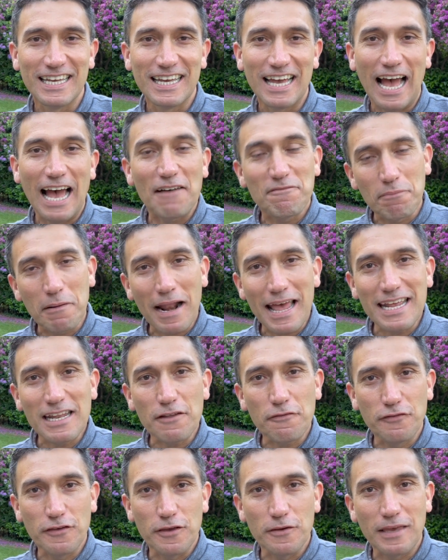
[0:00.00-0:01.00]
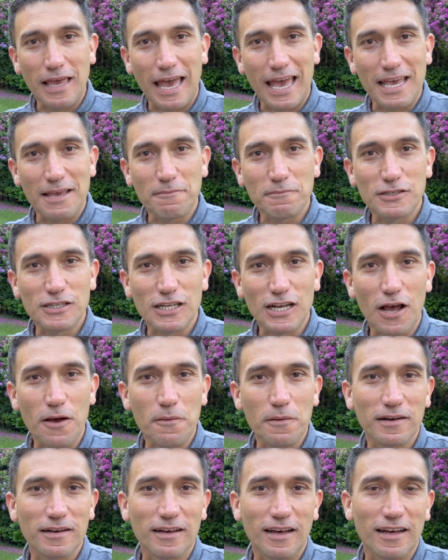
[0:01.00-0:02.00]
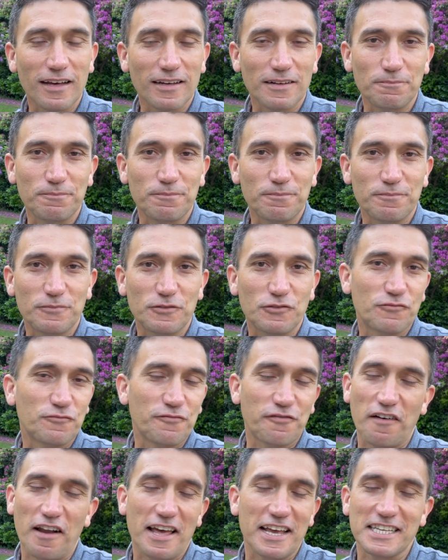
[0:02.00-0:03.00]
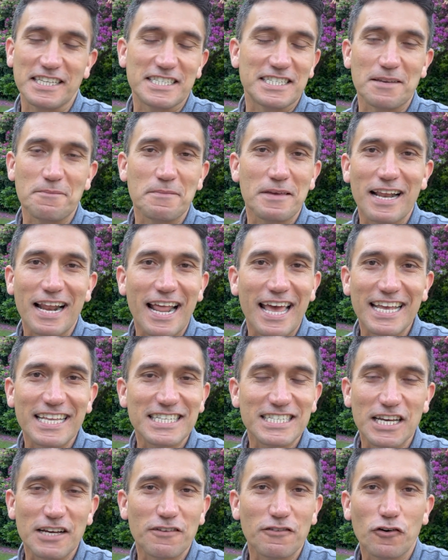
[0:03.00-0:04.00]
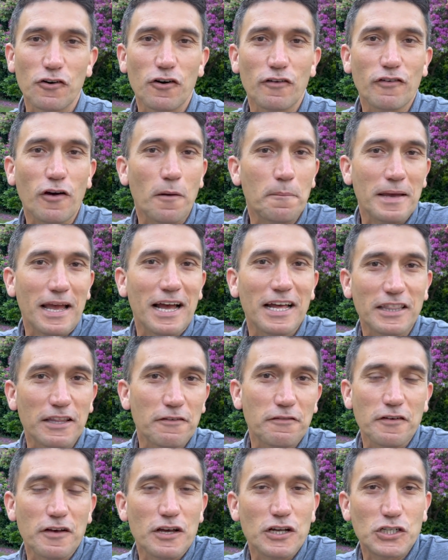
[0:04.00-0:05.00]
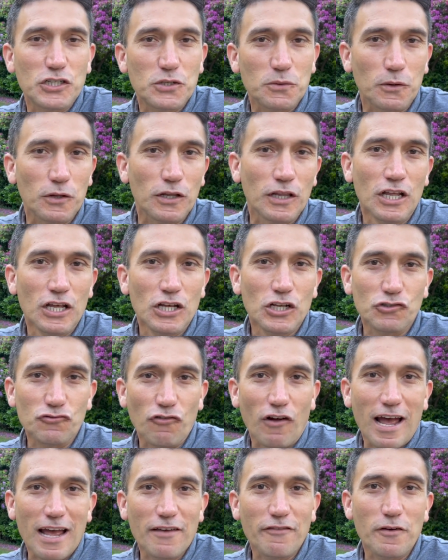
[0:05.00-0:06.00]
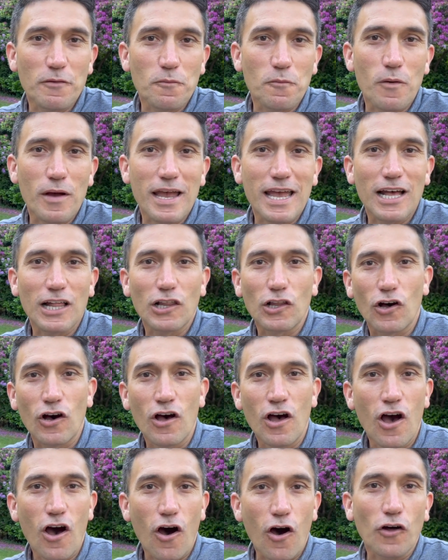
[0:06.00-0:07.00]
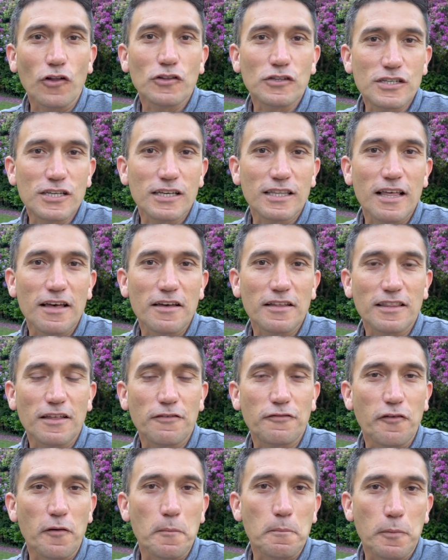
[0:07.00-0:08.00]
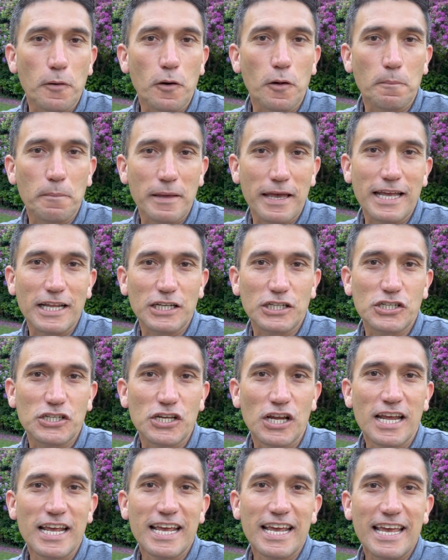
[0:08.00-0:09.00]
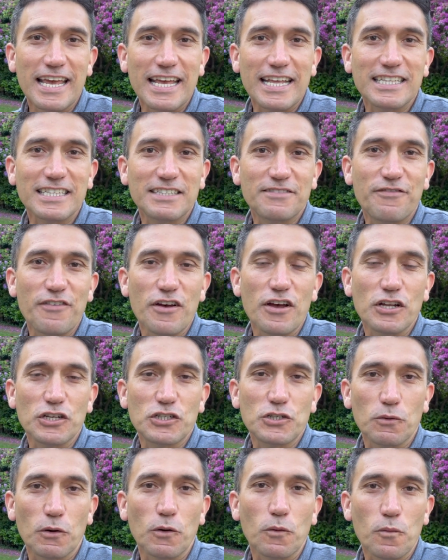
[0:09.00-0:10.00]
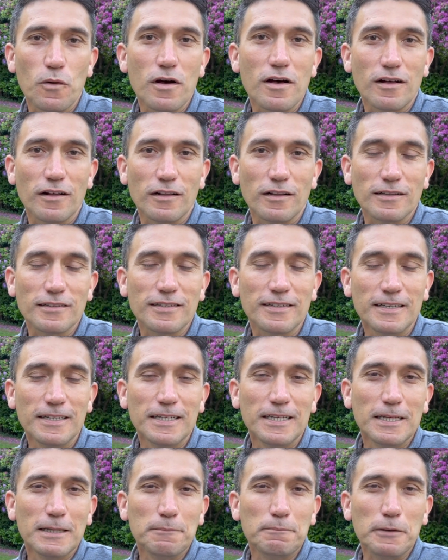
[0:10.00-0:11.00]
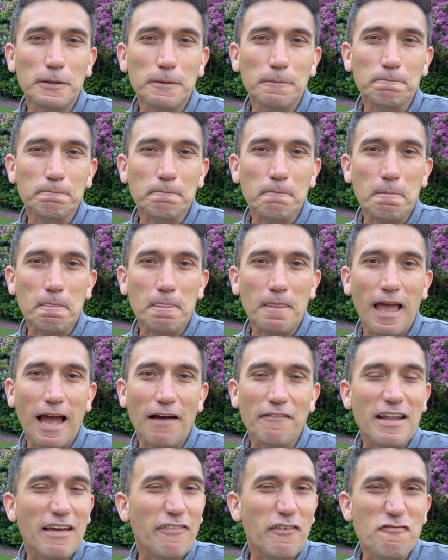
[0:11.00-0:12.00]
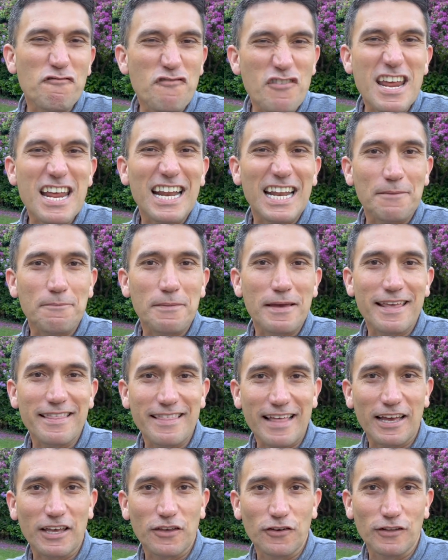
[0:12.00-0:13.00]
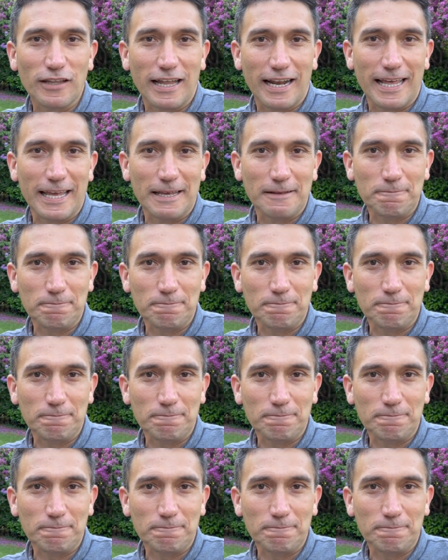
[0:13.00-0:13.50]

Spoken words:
I've played a few games, a flight simulator, or I've got behind a virtual driving wheel or onto the football pitch in virtual world, but I've never really been that good at it.